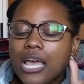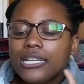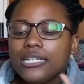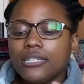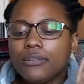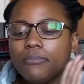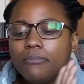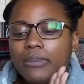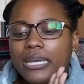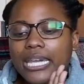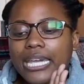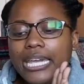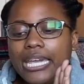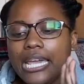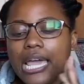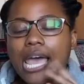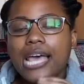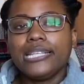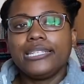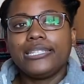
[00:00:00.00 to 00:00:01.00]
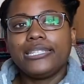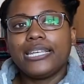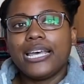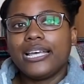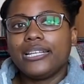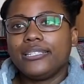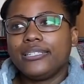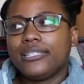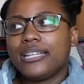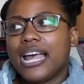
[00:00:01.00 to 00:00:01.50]
to me,
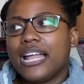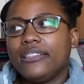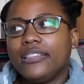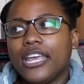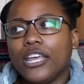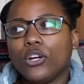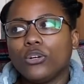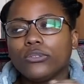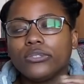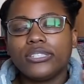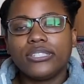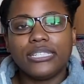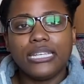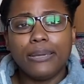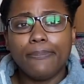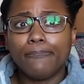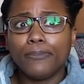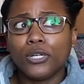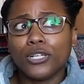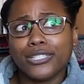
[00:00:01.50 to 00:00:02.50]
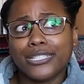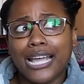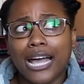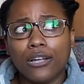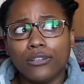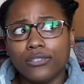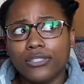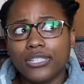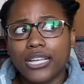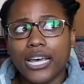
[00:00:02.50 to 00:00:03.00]
says that they don't see books
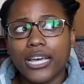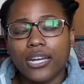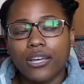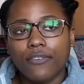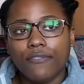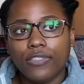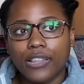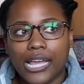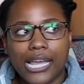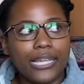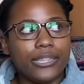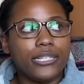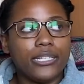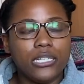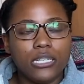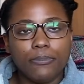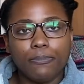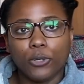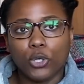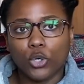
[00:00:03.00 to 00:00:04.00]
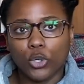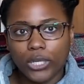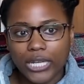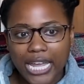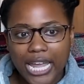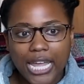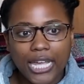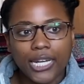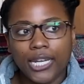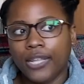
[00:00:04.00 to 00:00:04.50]
outside of like the typical
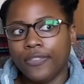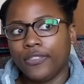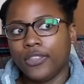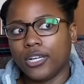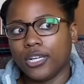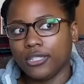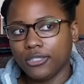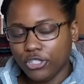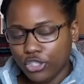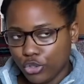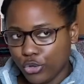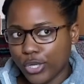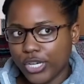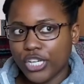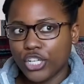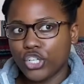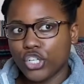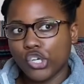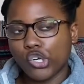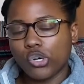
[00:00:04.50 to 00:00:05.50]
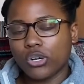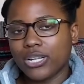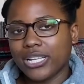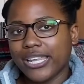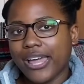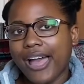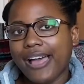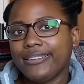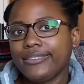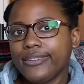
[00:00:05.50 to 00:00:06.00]
canon, the traditional
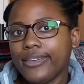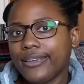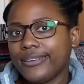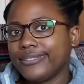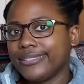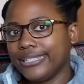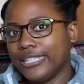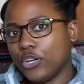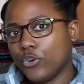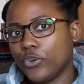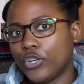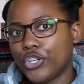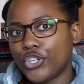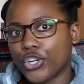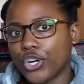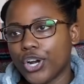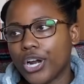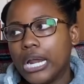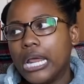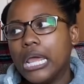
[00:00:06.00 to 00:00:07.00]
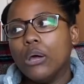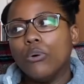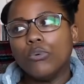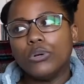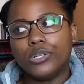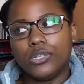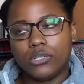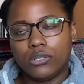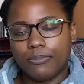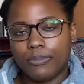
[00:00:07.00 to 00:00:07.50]
classics literature, which
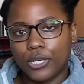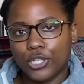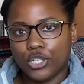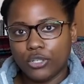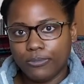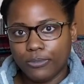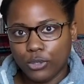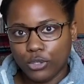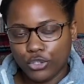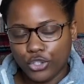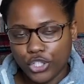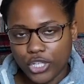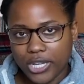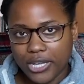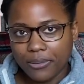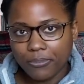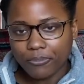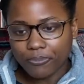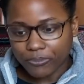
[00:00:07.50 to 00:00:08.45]
is a bunch of bullshit.